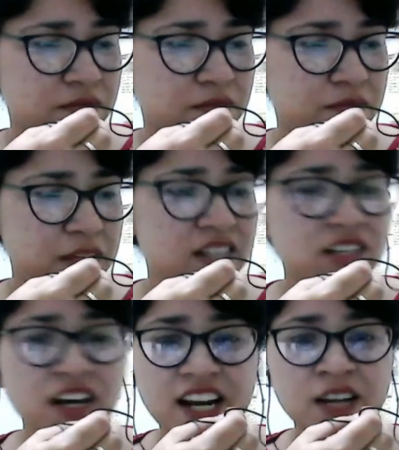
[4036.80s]
Please
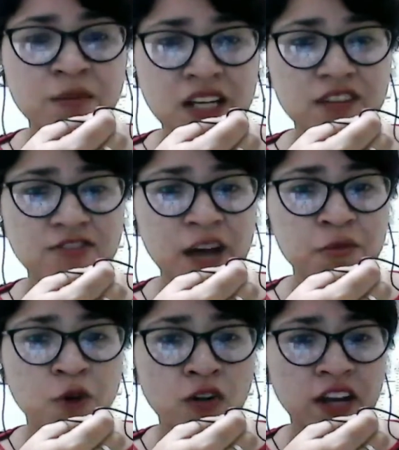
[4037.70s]
correct me if I'm
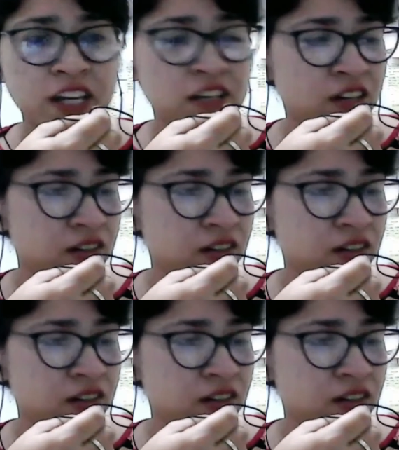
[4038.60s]
wrong, anyone.